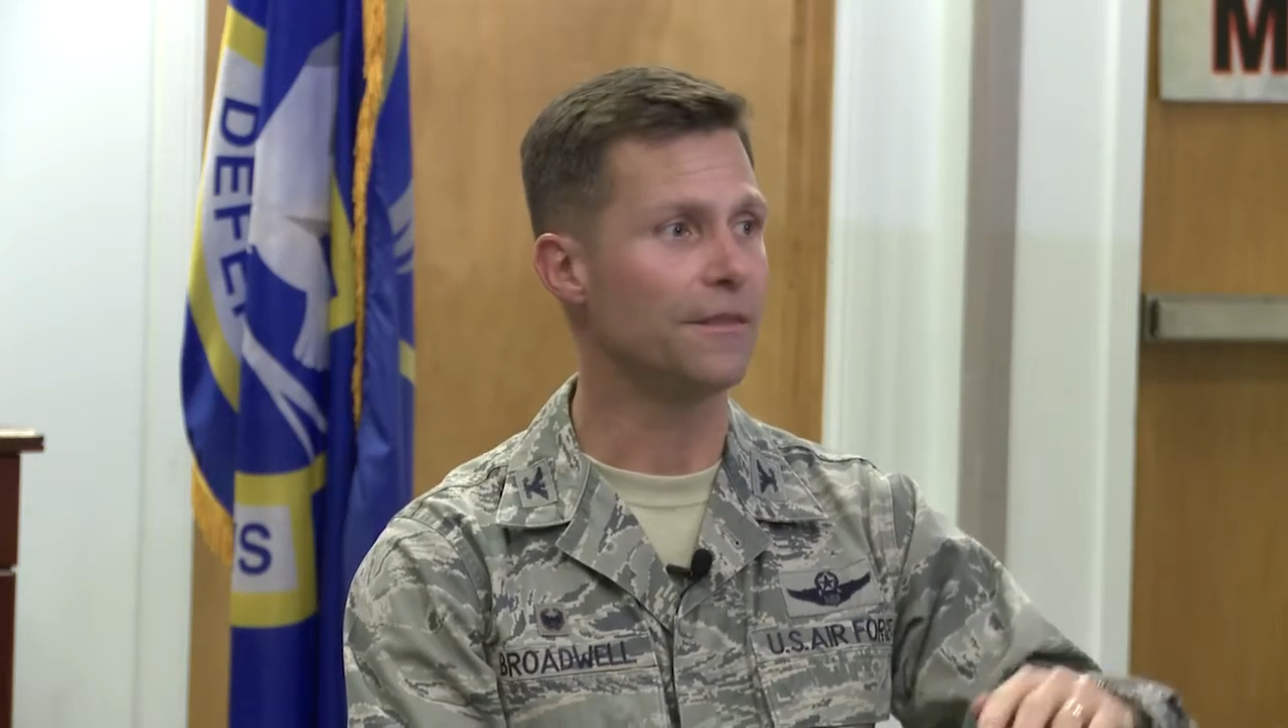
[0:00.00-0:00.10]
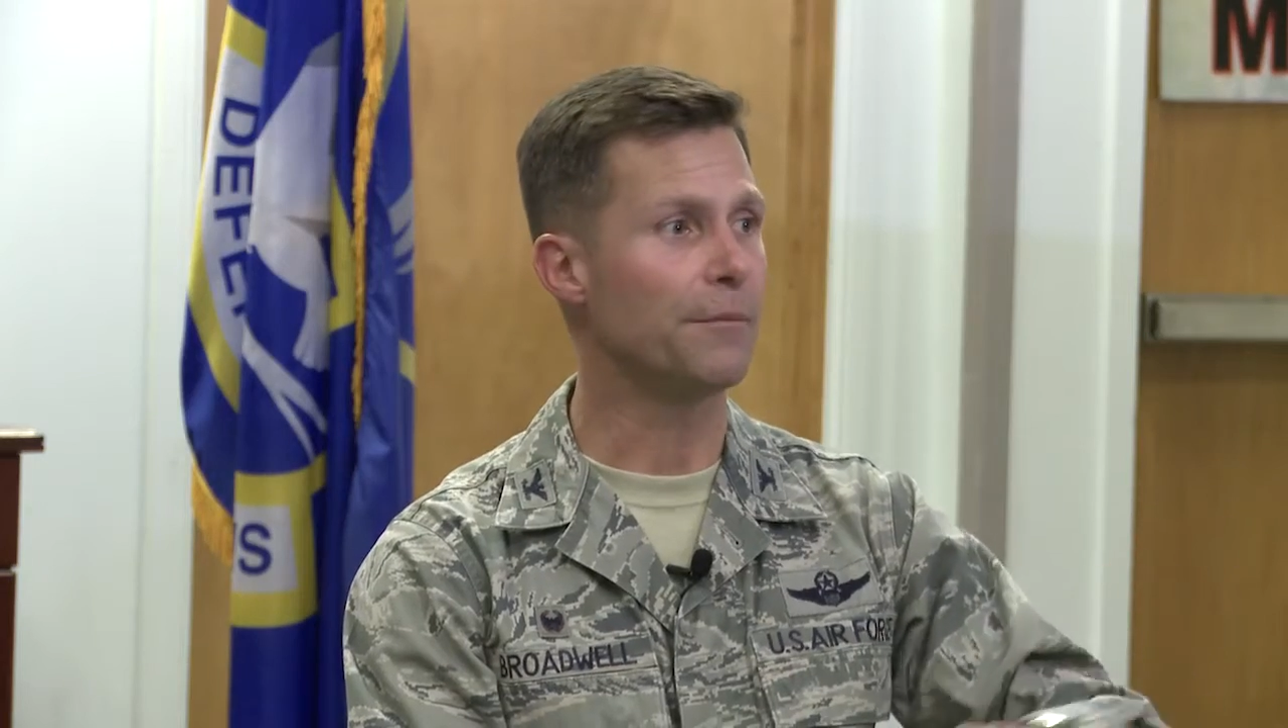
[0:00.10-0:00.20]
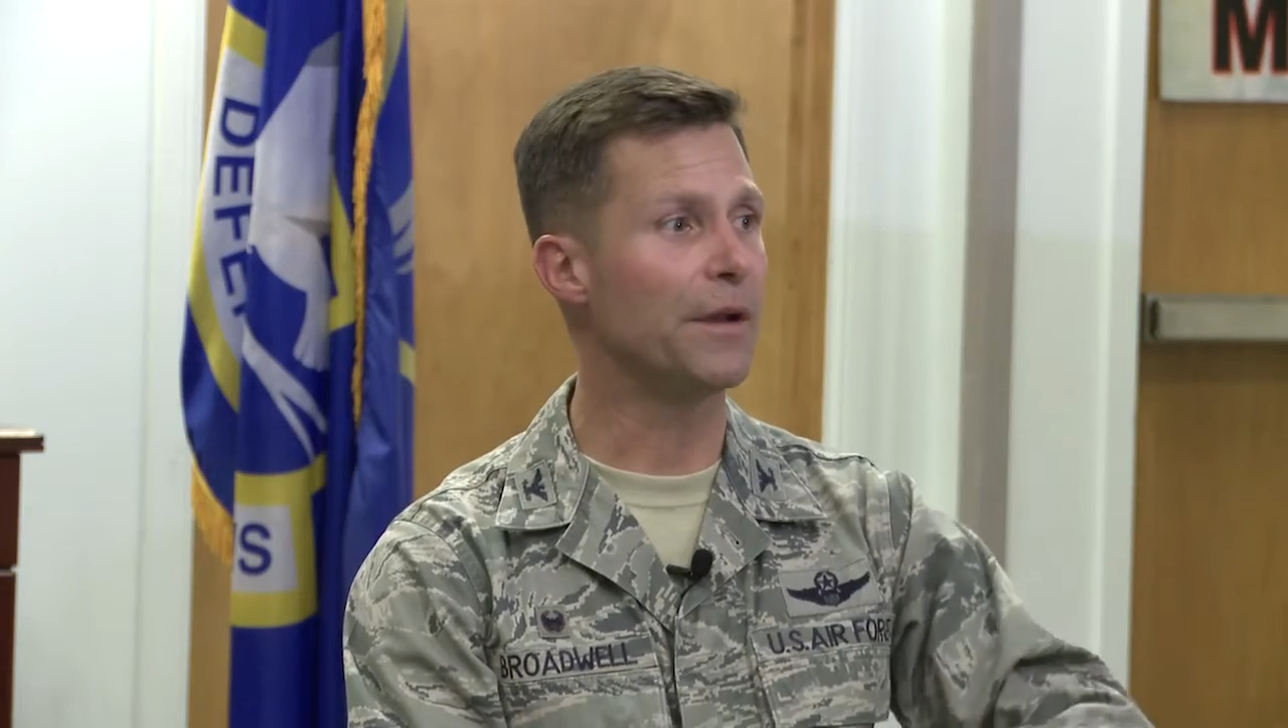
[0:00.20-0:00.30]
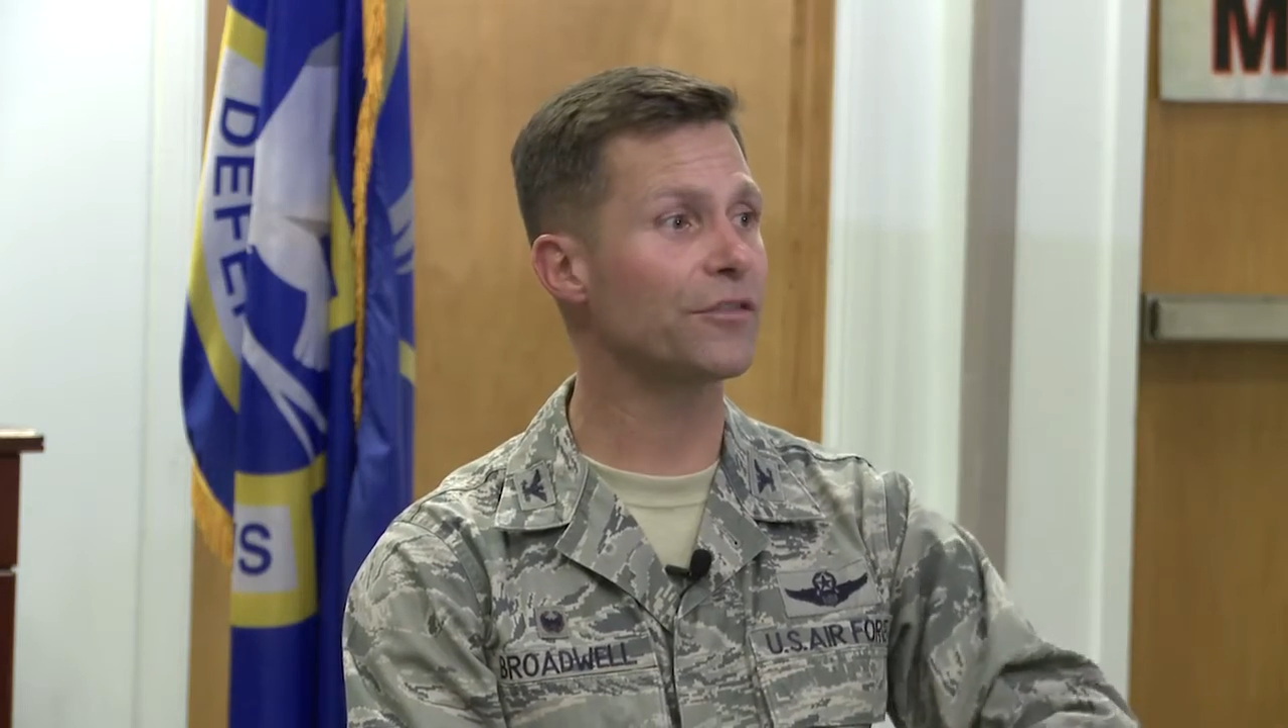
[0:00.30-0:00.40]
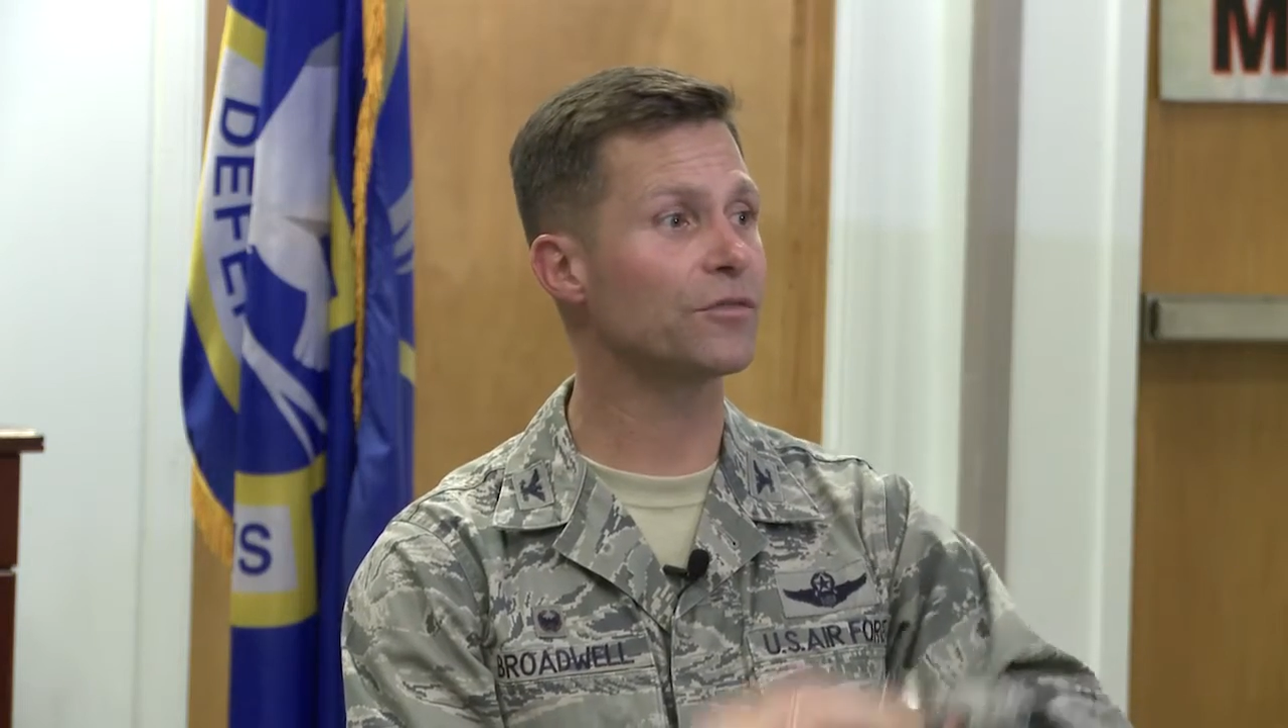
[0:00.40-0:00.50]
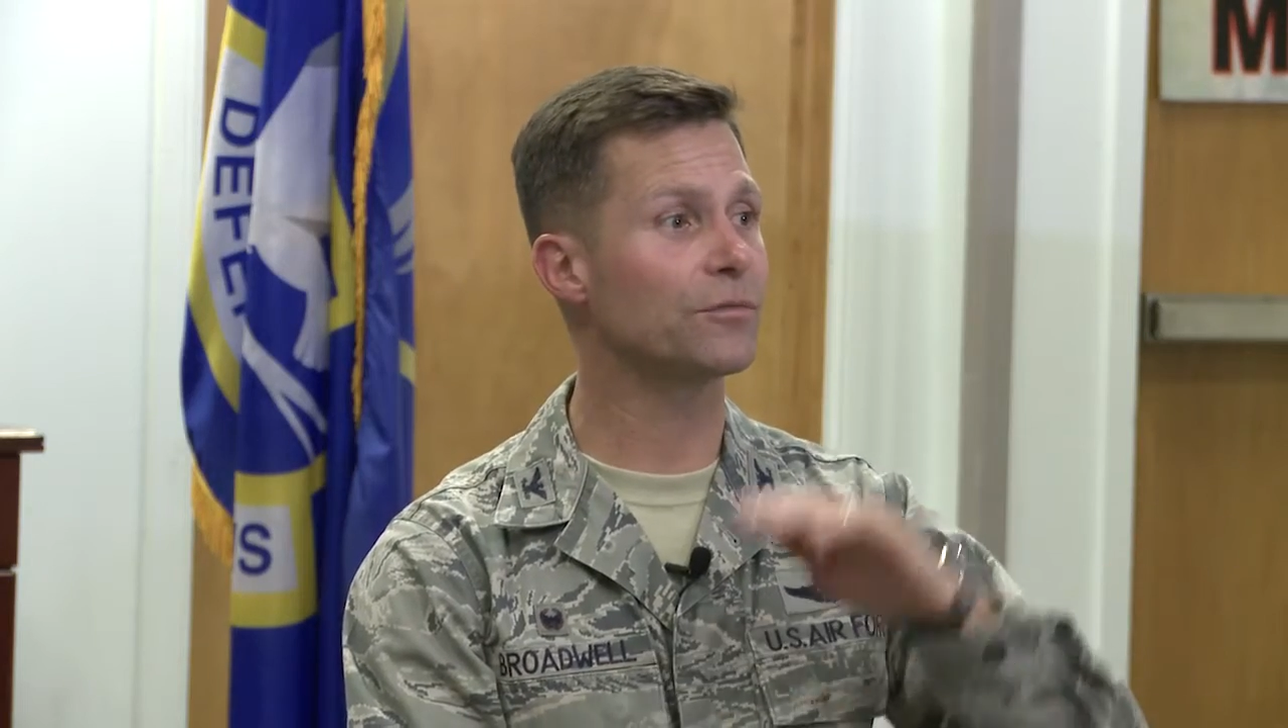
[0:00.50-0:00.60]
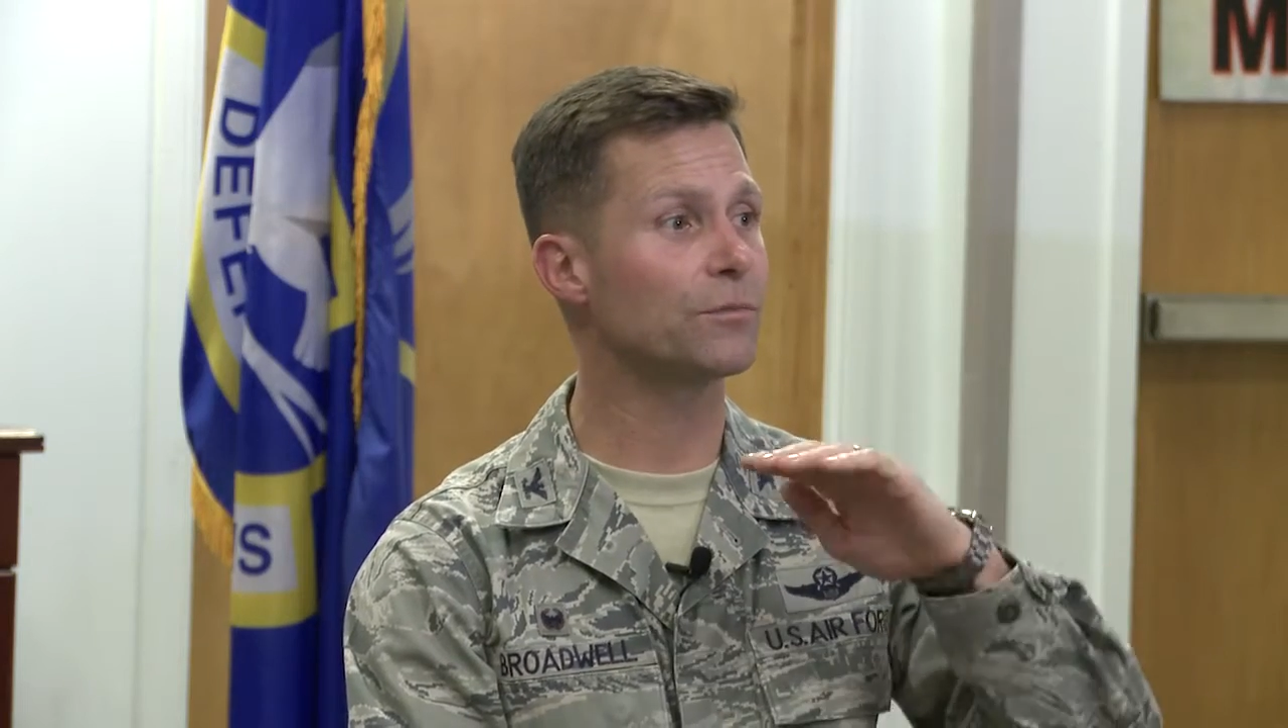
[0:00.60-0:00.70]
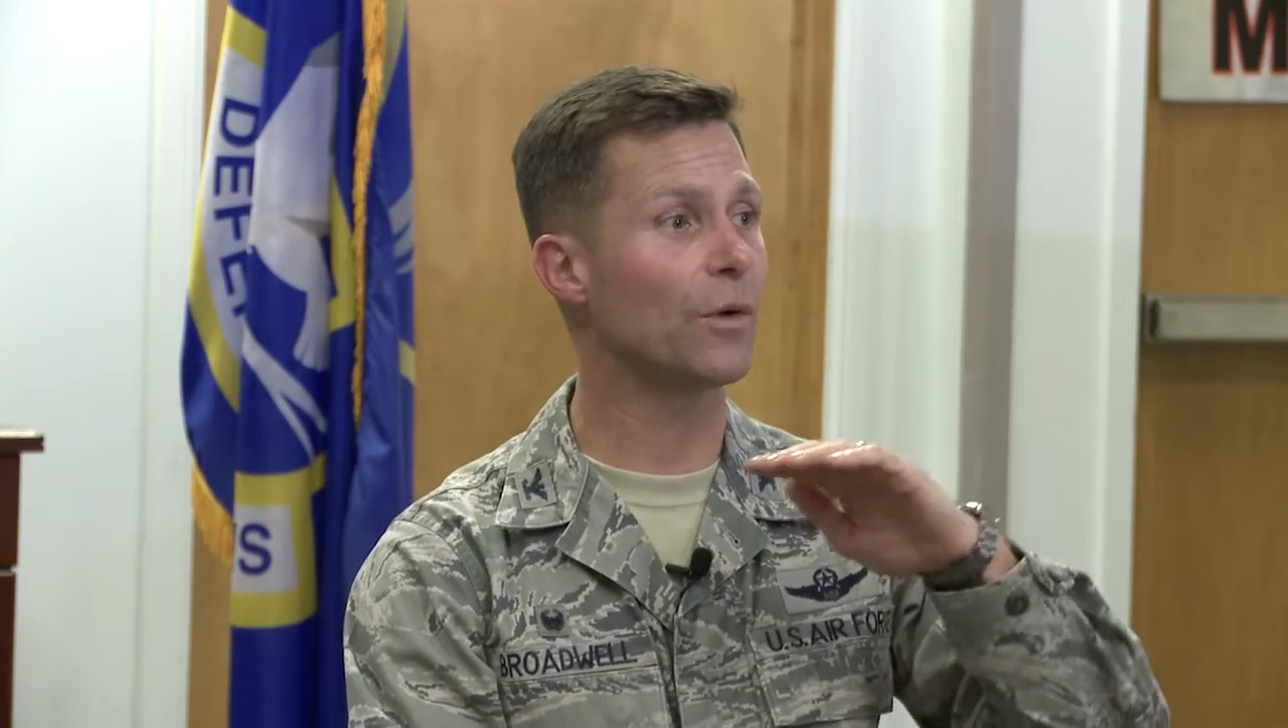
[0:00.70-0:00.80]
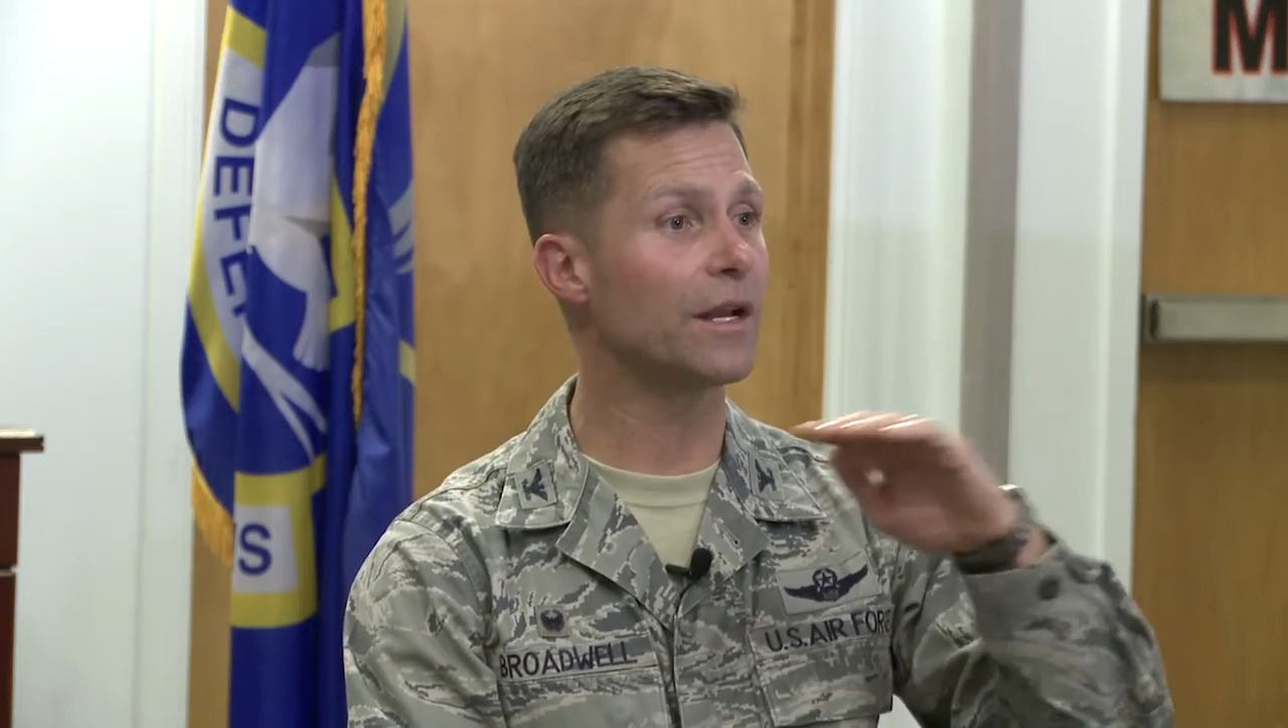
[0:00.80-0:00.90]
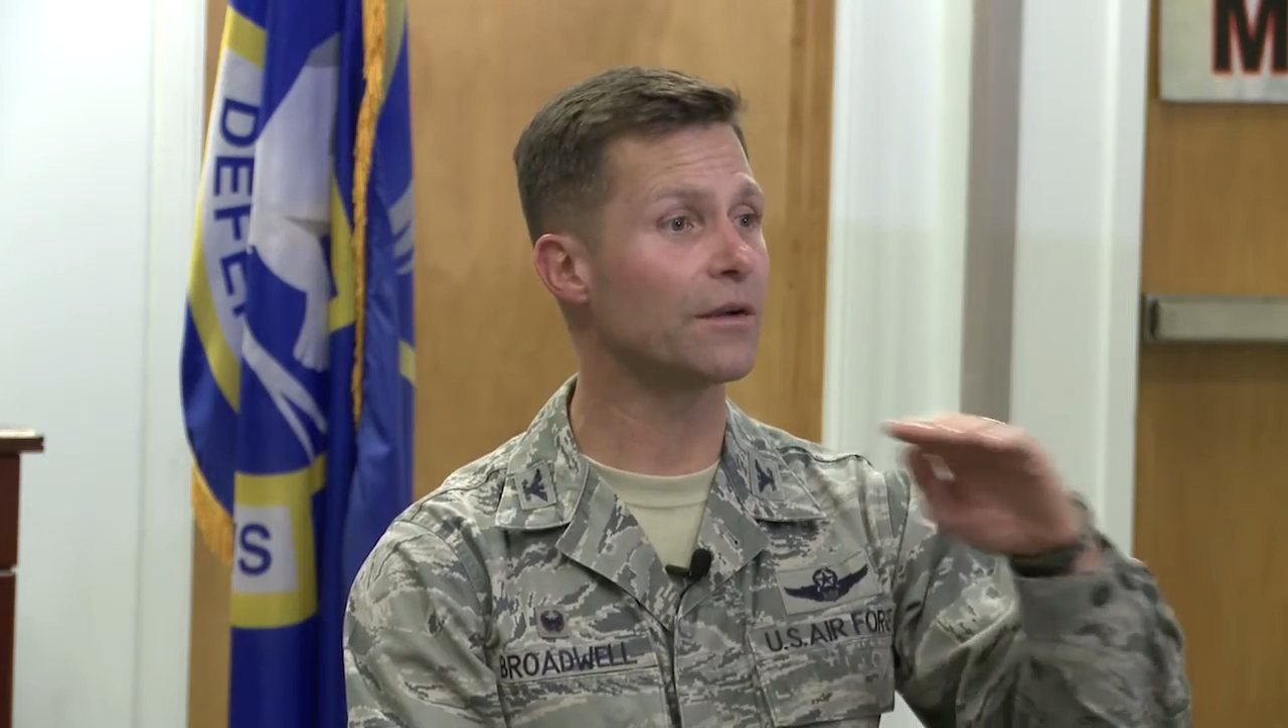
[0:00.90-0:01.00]
The best
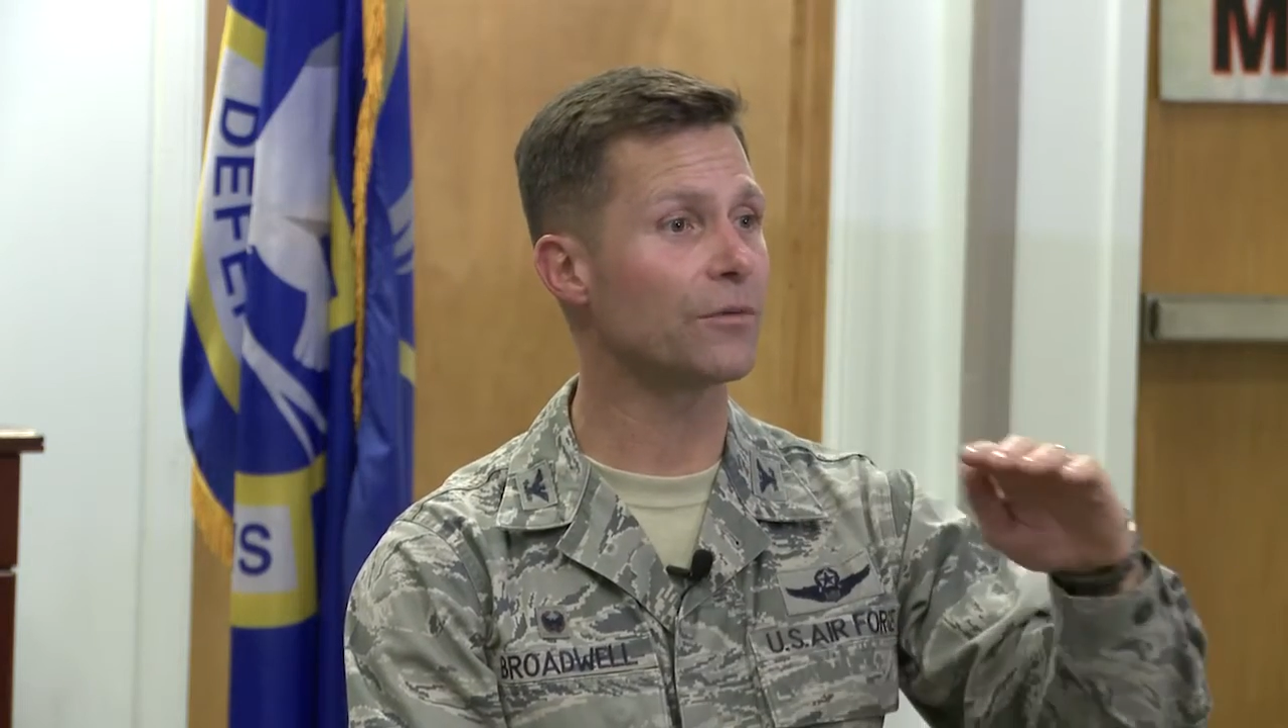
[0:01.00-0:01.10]
way to